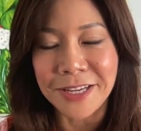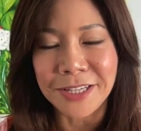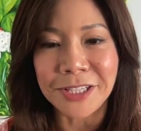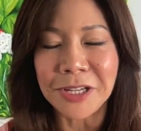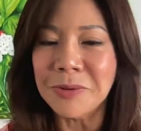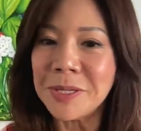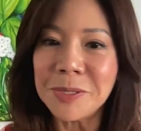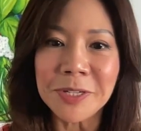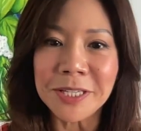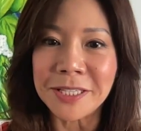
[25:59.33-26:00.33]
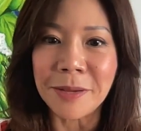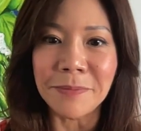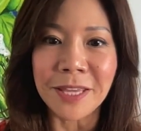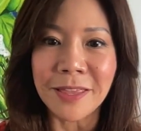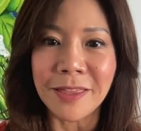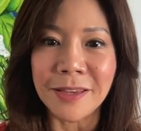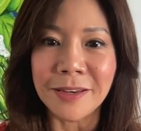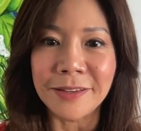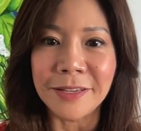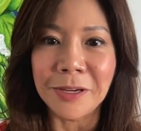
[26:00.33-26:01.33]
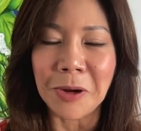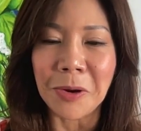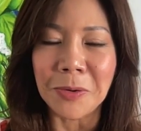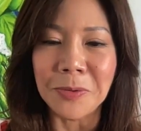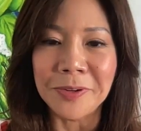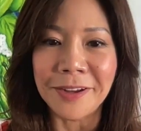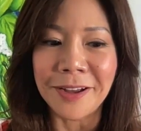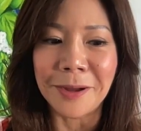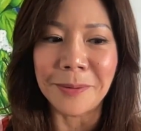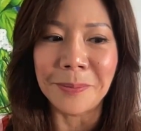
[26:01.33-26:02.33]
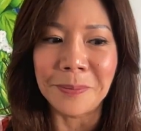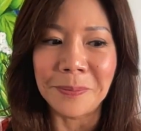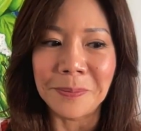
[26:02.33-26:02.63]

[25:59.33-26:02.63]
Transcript: so this was something that you know um,